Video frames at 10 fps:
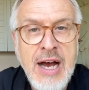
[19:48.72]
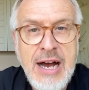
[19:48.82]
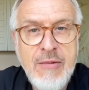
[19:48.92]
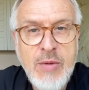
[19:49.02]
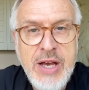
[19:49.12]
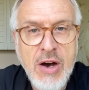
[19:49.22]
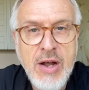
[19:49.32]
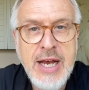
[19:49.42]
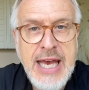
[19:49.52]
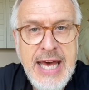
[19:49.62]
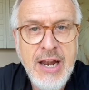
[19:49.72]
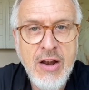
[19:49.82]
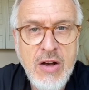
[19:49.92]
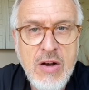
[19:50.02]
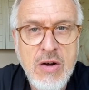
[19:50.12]
and we gotta get
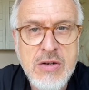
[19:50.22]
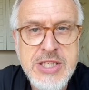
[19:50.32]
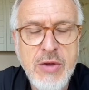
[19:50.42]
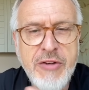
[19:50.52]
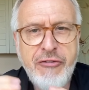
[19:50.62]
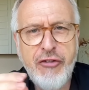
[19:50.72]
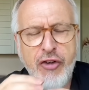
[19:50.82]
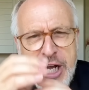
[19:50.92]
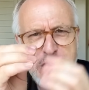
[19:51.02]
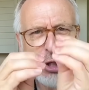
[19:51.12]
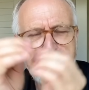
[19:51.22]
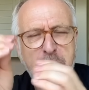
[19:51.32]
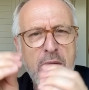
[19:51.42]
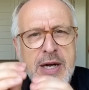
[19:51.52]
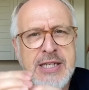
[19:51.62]
along. So the friction
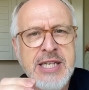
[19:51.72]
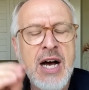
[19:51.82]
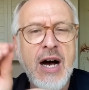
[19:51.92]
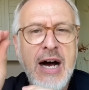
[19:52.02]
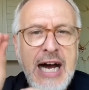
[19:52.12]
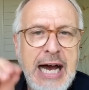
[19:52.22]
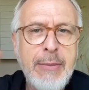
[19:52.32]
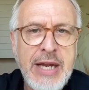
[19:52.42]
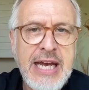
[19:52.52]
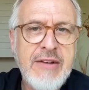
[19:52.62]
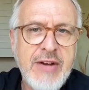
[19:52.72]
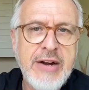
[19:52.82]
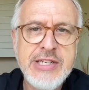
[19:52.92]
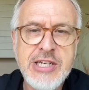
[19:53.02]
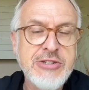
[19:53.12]
points are happening in
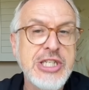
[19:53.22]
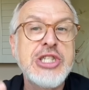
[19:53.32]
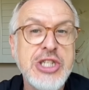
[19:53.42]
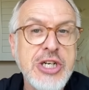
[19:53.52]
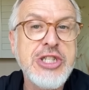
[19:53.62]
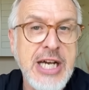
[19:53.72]
various countries, such